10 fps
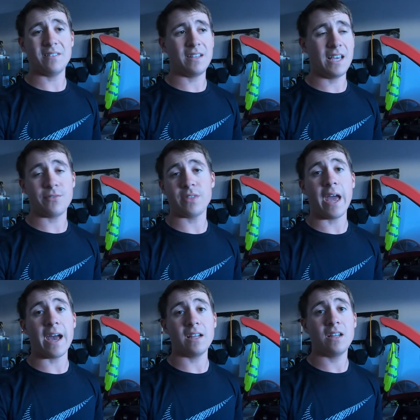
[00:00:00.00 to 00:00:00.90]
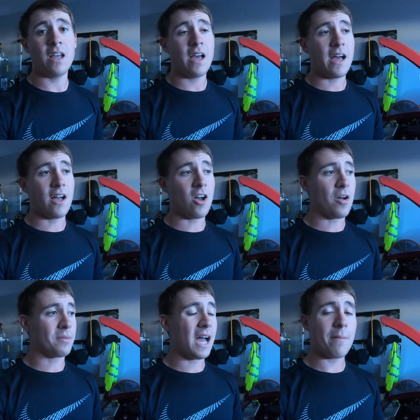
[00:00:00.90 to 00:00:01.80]
if that.
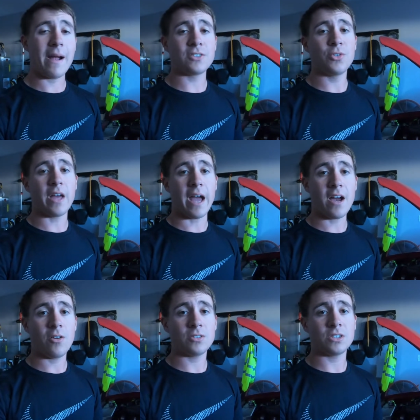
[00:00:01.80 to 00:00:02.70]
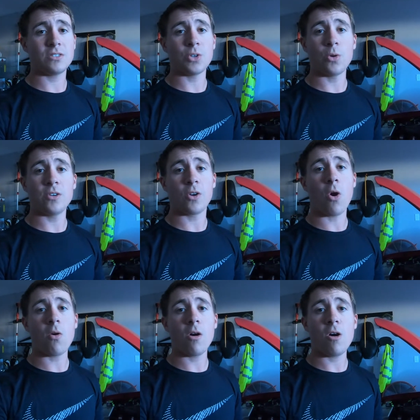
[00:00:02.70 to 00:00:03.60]
Got back to the house, turned the
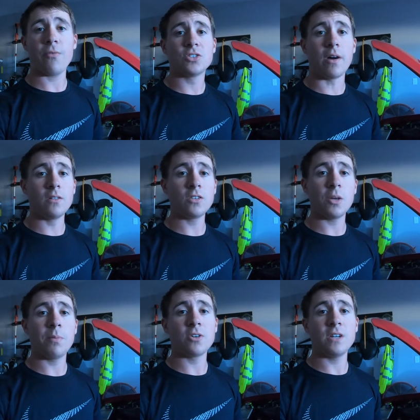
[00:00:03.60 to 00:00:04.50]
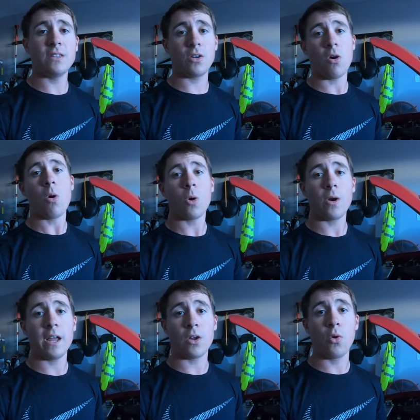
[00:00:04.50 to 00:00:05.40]
car off. So I looked up underneath the
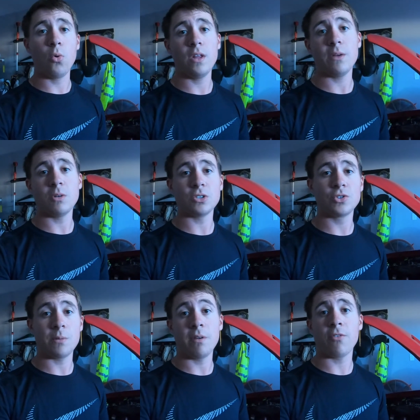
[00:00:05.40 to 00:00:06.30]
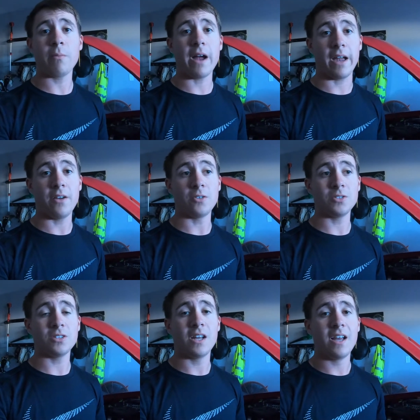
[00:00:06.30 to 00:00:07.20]
car, and coolant was dripping from my
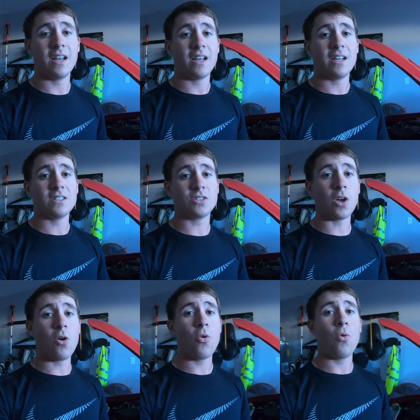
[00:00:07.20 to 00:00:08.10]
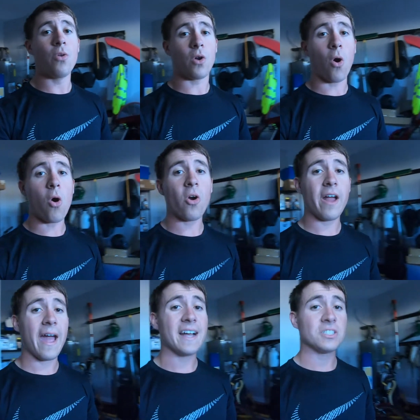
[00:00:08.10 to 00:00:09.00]
headers. So the car
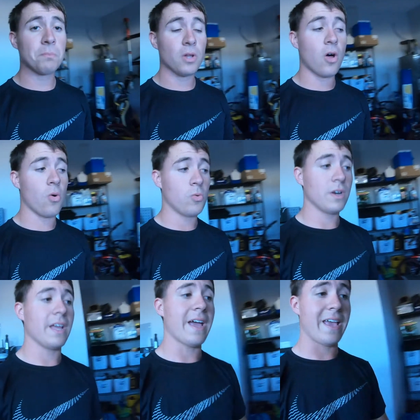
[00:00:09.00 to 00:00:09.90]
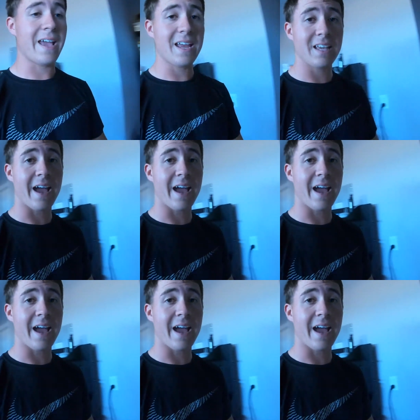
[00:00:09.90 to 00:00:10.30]
has blown a head